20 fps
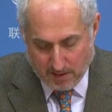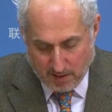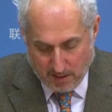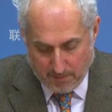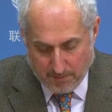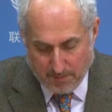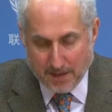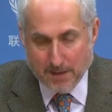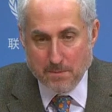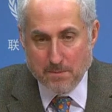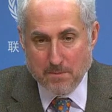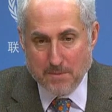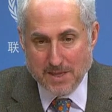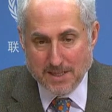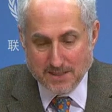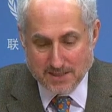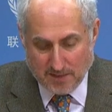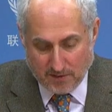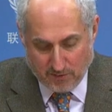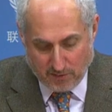combat
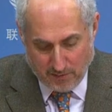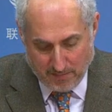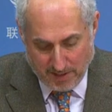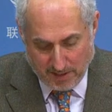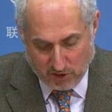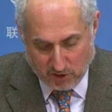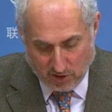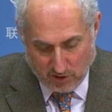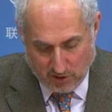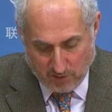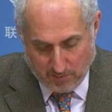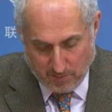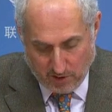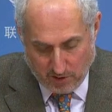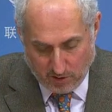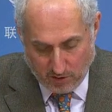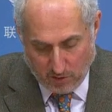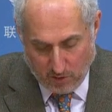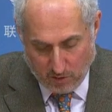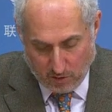misinformation
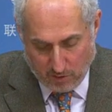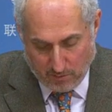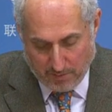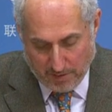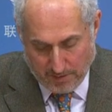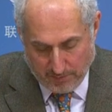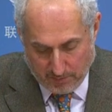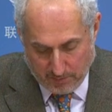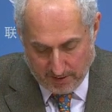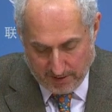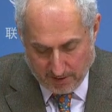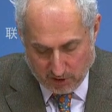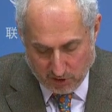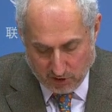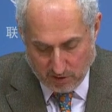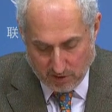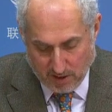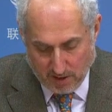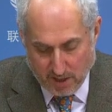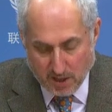among local
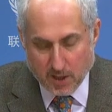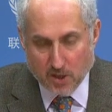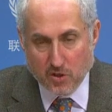population